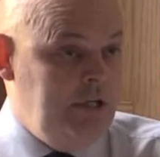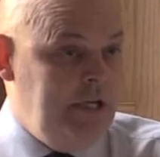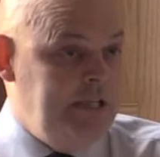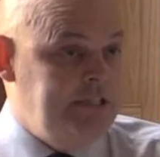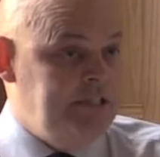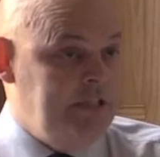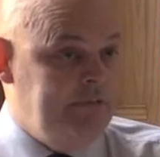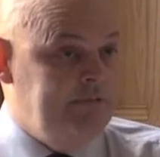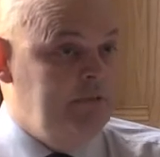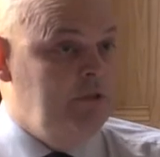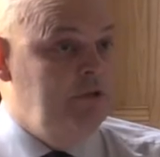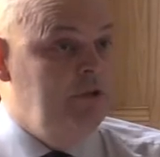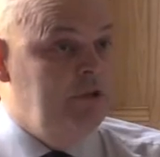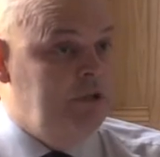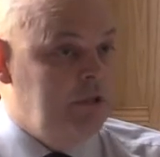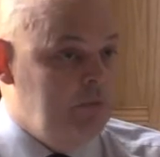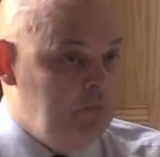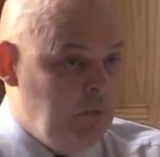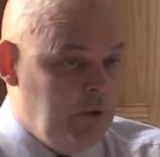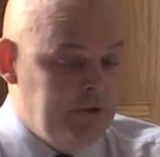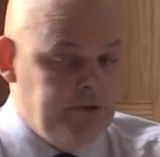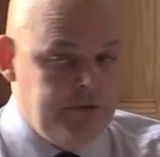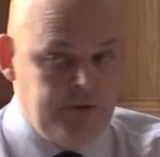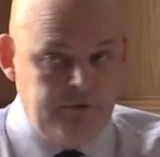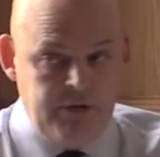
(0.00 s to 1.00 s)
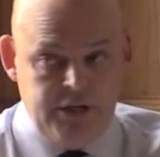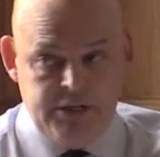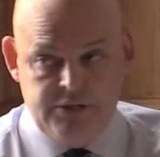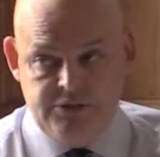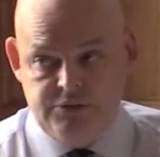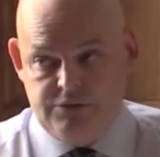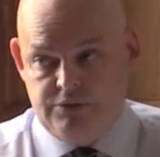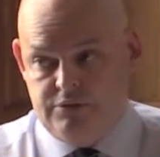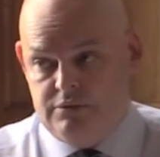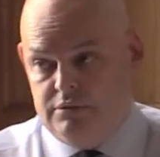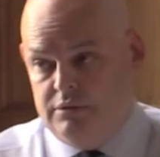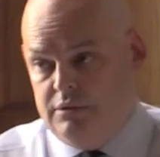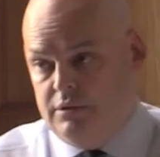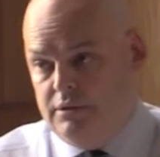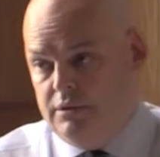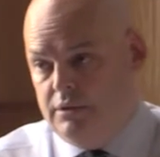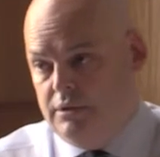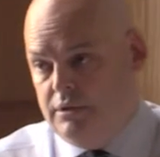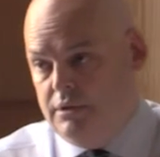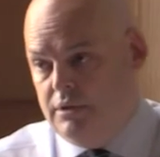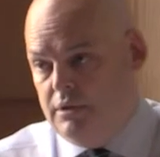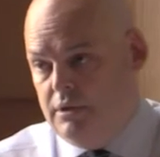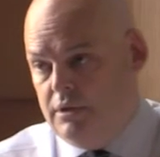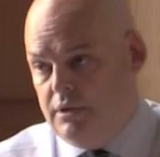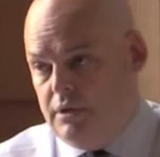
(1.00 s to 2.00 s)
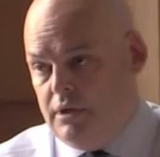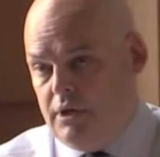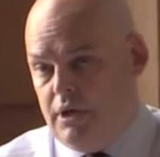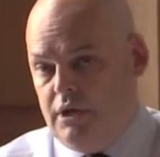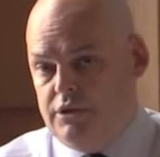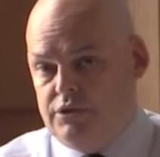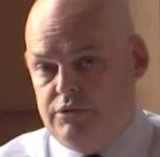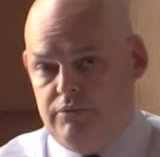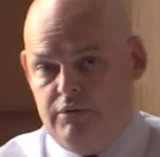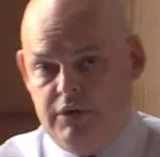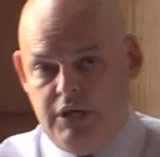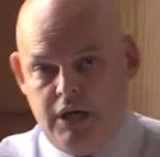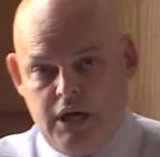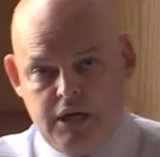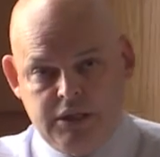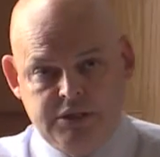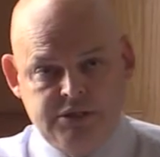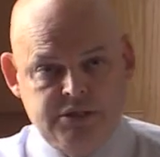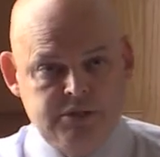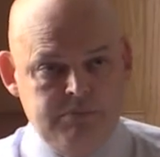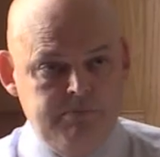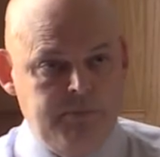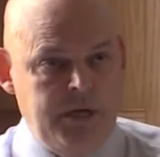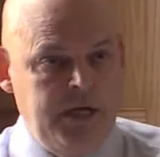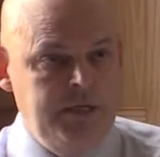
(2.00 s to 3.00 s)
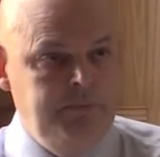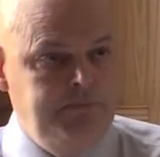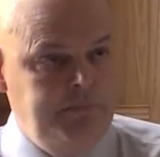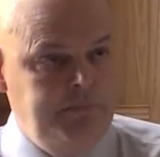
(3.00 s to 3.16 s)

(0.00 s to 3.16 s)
let's have a look at what there is. And the reaction might